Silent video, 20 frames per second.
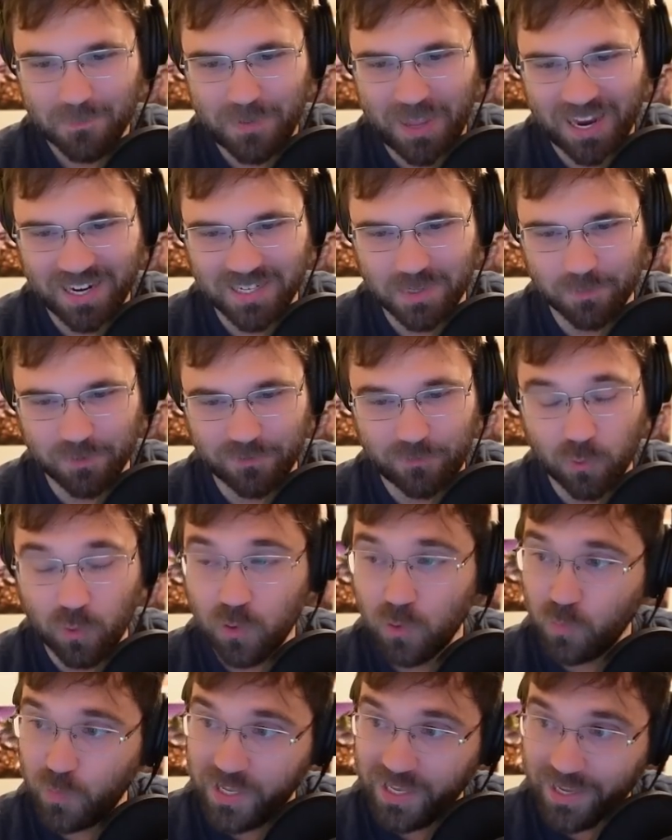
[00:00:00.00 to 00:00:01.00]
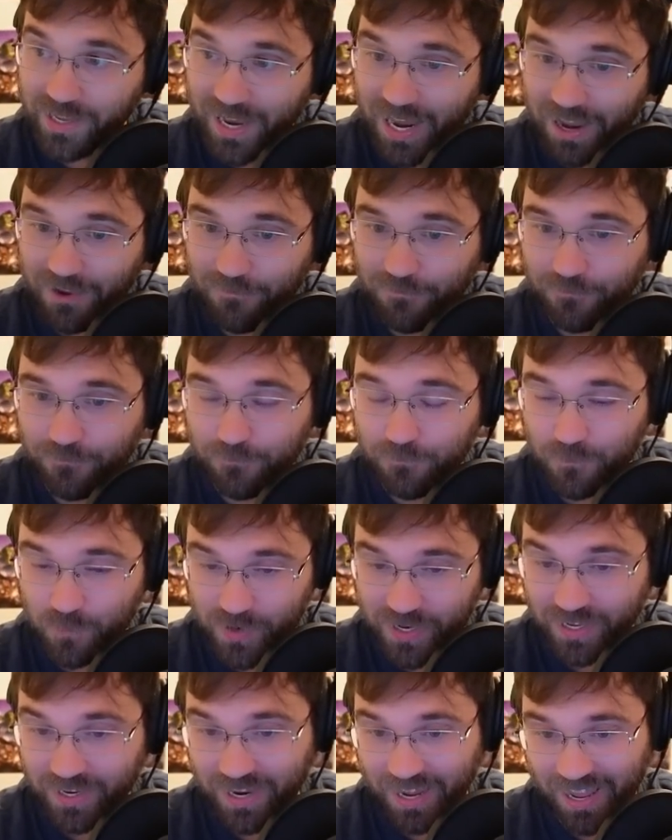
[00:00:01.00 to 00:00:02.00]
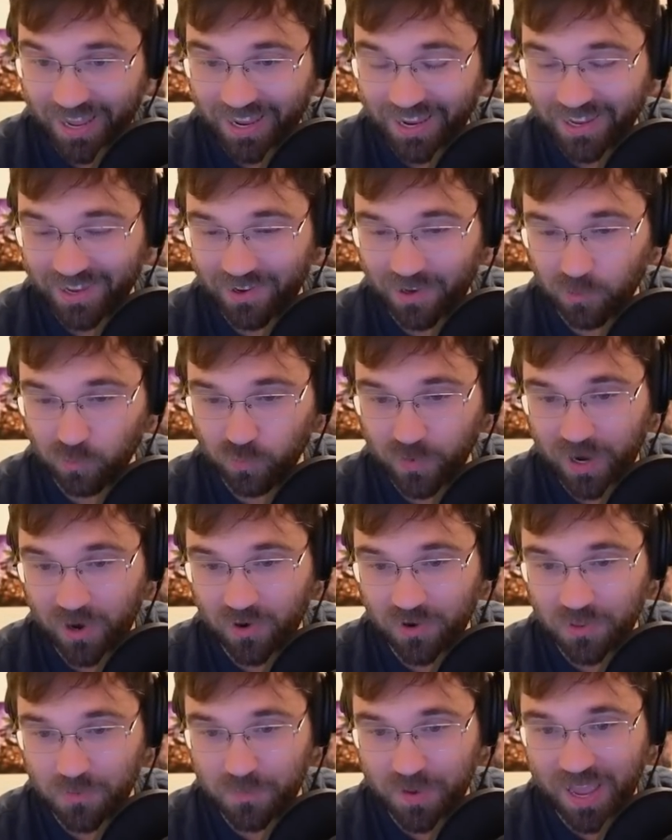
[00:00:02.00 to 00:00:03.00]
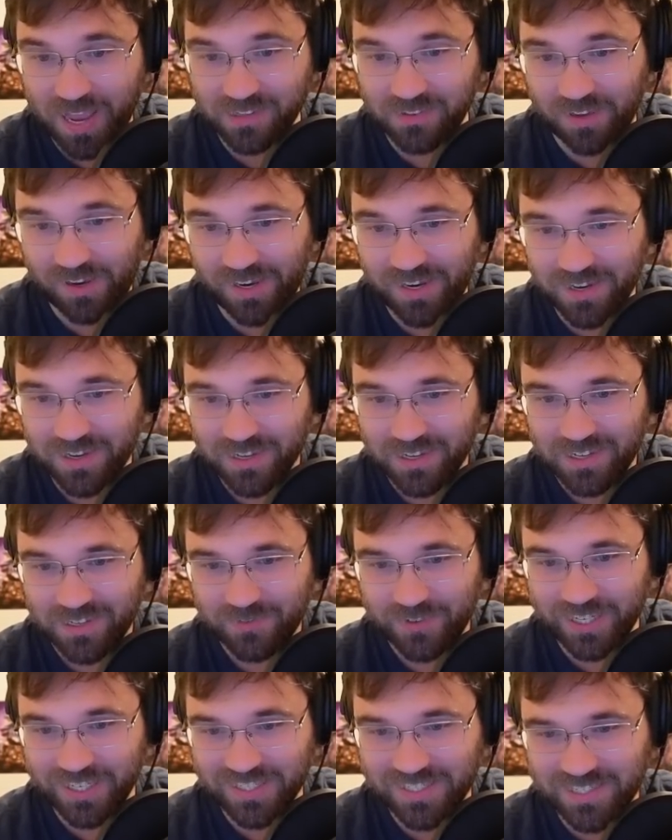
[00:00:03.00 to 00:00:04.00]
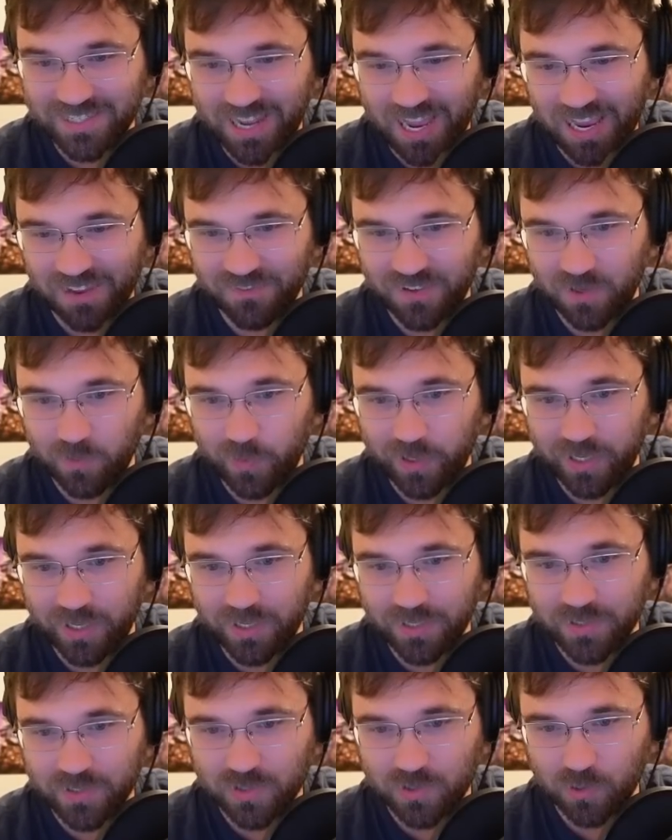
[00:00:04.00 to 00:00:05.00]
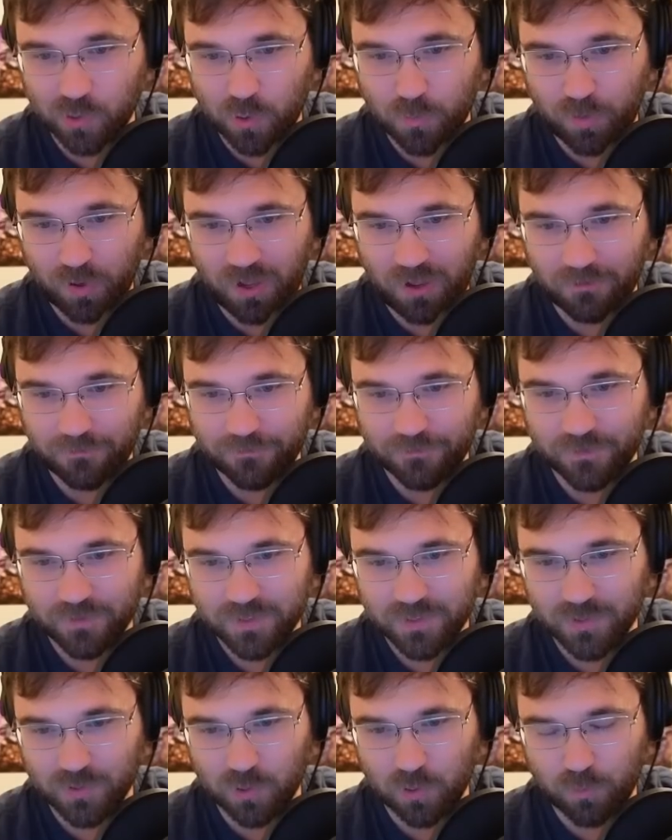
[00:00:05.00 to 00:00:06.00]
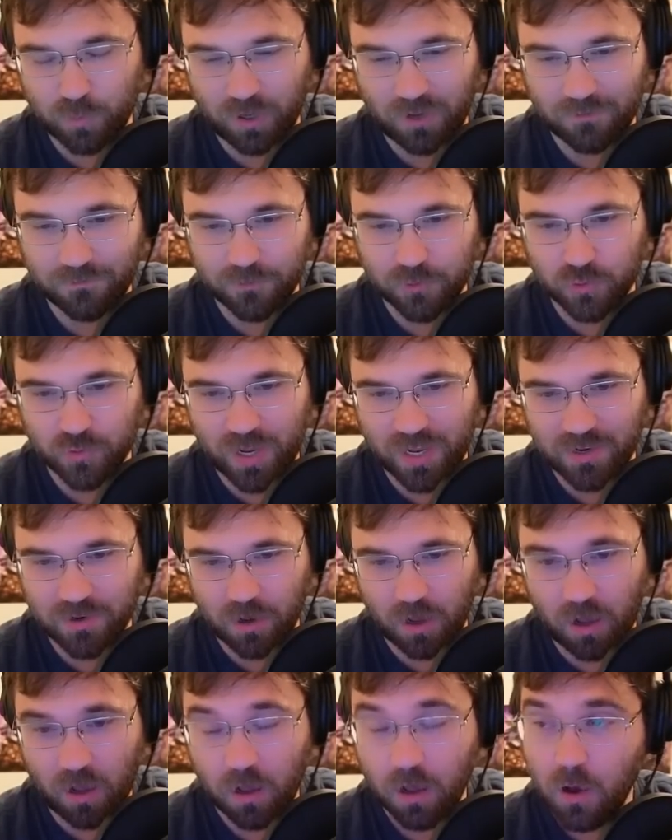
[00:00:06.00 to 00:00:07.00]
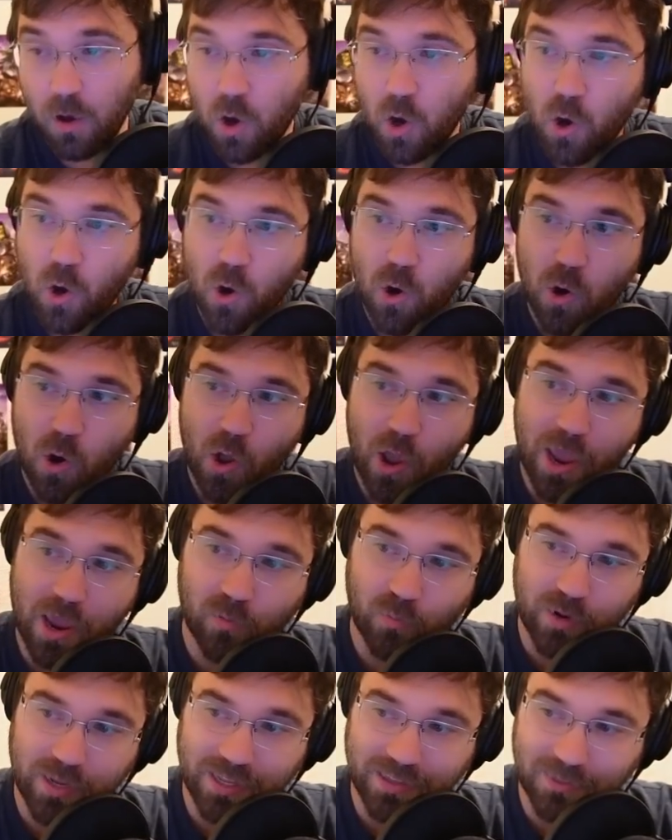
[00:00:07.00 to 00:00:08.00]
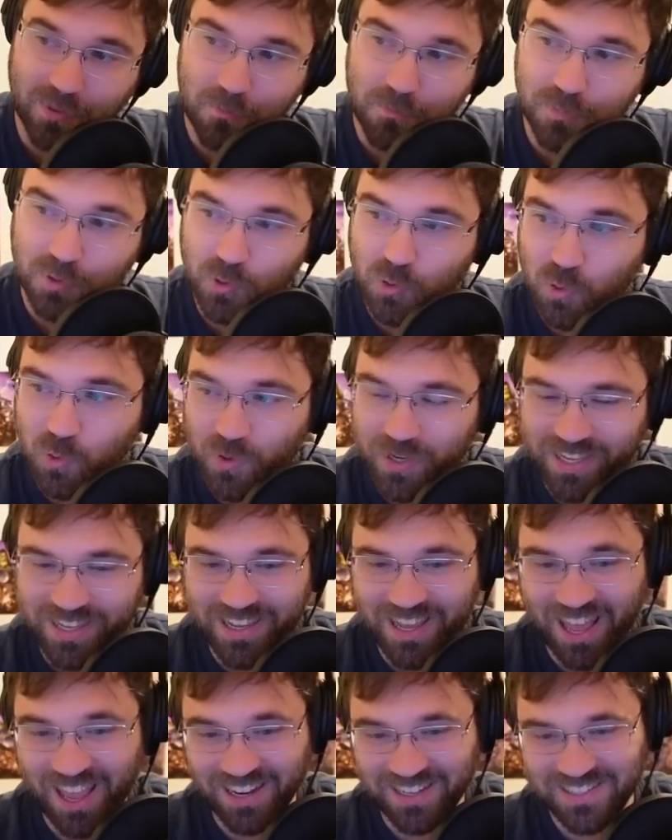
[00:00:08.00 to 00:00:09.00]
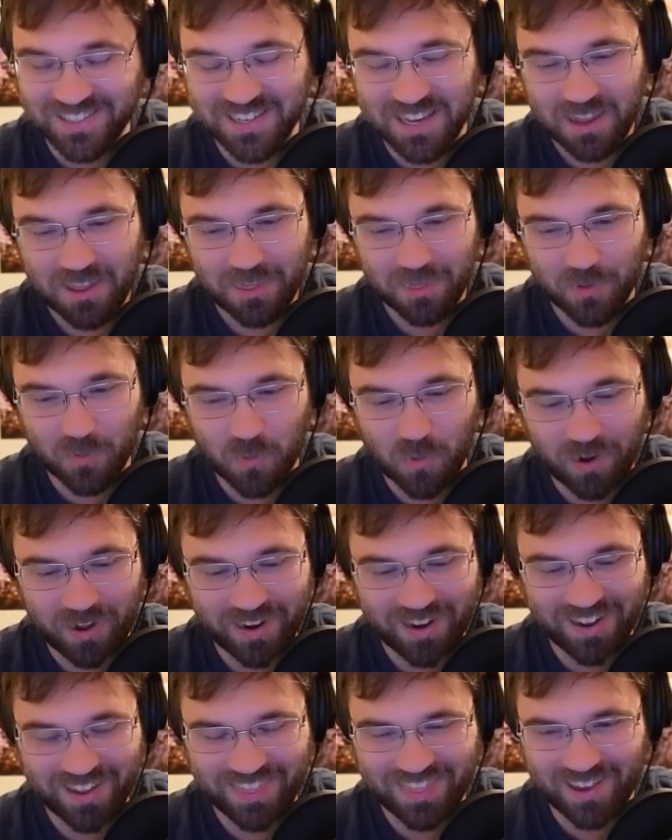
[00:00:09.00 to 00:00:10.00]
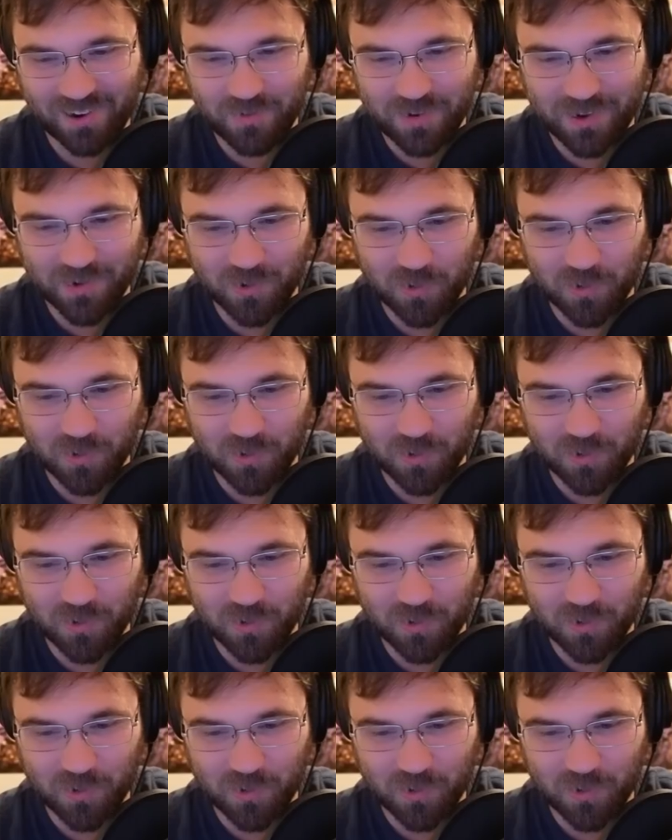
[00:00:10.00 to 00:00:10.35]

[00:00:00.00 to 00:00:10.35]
Pack number 4, we get a rare in the back line. We got Snivy, we get Slurpuff, Dreadnought, and we get the Mew EX, the one that